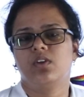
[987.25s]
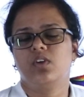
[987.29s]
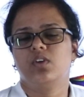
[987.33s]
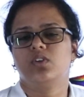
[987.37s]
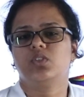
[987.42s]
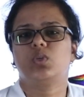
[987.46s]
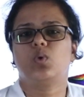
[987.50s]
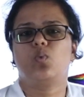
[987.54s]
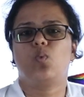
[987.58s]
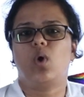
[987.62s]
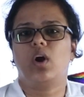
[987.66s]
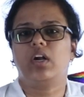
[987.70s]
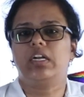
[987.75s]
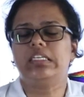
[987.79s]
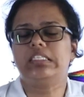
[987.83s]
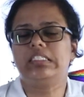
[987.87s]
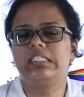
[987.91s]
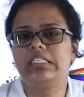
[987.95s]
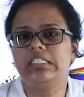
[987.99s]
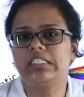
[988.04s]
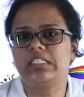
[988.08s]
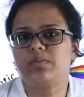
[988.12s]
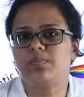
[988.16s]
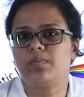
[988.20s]
So what is
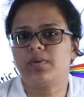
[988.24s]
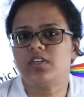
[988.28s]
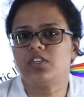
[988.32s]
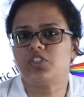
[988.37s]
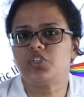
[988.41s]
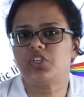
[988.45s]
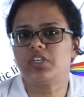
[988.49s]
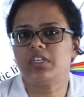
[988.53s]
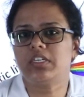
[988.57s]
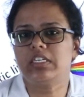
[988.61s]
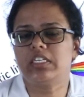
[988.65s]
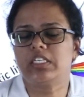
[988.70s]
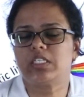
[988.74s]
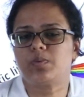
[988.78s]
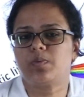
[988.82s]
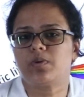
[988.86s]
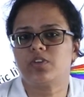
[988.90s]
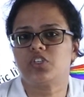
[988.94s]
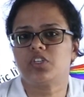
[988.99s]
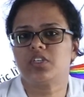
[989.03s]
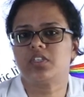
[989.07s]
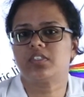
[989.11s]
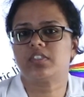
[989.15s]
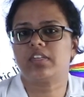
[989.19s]
dispersion?
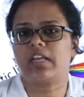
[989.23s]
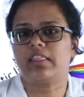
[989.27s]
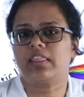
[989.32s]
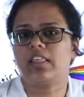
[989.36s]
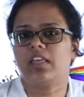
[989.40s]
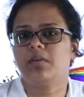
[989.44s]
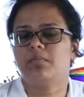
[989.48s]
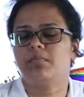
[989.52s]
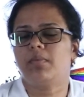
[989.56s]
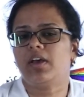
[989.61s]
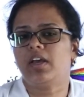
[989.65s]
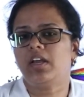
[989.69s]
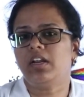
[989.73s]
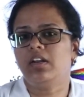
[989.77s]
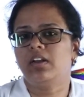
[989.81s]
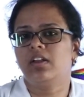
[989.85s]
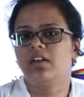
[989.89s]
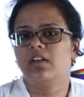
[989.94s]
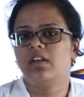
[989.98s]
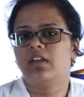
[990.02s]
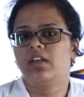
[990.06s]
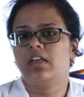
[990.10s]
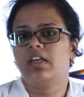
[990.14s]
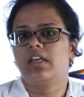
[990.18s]
Dispersion is nothing but
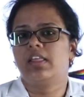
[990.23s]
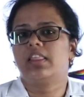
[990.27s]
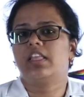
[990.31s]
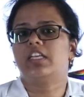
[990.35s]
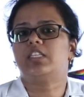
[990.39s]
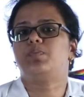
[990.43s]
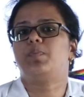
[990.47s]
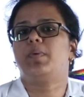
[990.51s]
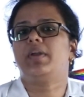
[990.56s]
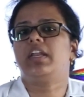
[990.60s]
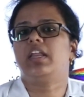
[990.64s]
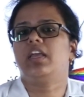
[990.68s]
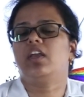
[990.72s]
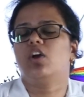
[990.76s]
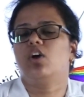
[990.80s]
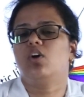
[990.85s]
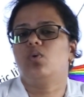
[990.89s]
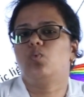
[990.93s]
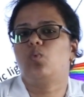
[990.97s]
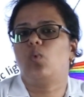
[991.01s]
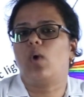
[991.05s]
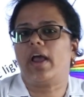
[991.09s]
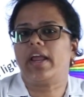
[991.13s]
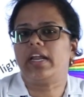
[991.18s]
the splitting
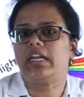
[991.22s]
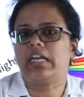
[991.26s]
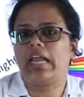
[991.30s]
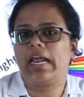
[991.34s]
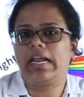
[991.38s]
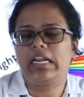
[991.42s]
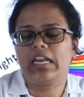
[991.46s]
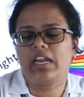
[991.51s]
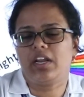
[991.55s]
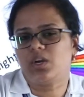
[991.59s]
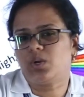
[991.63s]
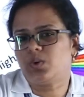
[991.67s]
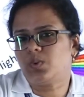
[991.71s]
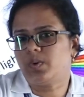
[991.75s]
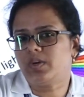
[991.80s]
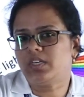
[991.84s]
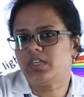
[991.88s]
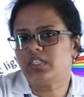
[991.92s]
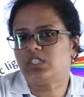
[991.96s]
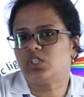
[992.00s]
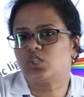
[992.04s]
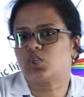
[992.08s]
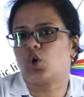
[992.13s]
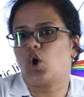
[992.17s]
of white light into
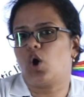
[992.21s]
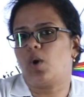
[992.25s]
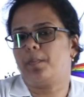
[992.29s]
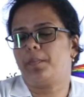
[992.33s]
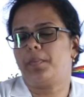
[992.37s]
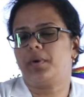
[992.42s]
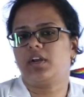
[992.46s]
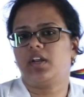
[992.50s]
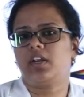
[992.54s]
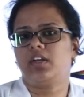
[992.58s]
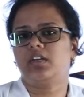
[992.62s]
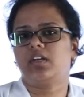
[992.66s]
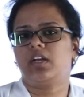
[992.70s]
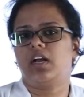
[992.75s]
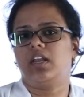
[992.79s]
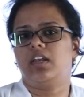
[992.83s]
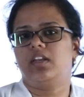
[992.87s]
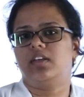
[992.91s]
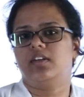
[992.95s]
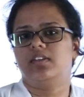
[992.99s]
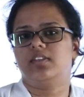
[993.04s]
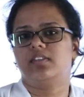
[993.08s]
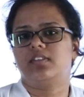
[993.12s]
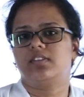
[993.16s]
its component
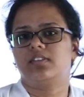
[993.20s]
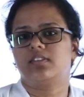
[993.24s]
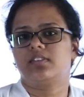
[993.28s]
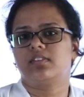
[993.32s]
colors